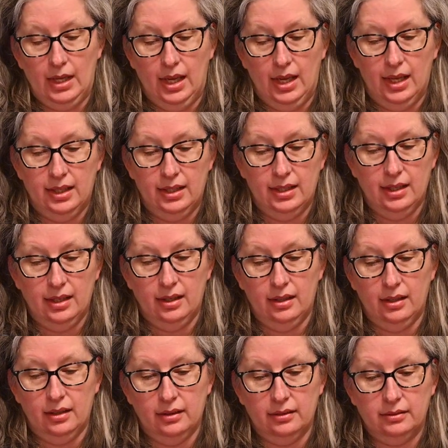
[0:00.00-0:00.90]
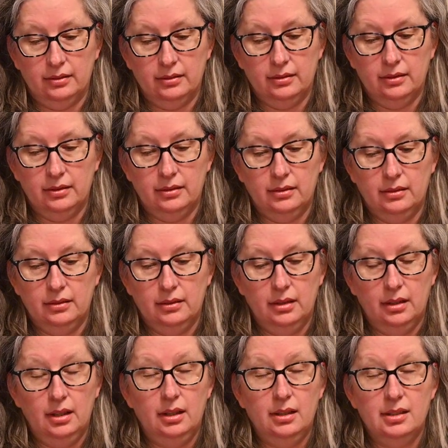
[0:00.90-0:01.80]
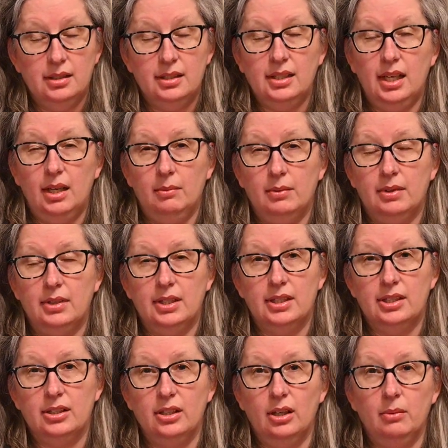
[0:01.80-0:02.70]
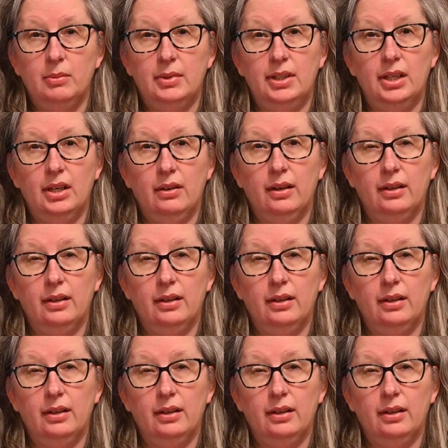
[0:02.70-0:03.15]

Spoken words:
And seeing with this coming year,